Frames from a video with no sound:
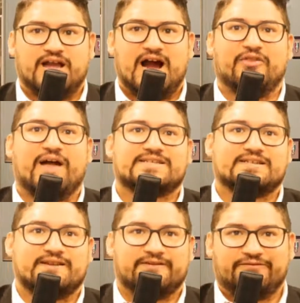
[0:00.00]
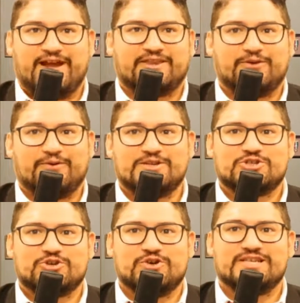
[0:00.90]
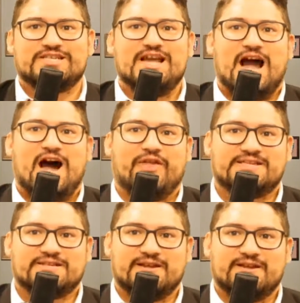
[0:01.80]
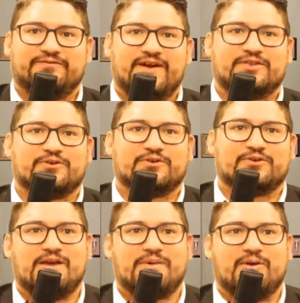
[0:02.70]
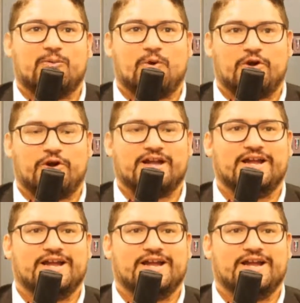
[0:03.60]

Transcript: how that's going to affect their insurance, how that's going to affect their time at work.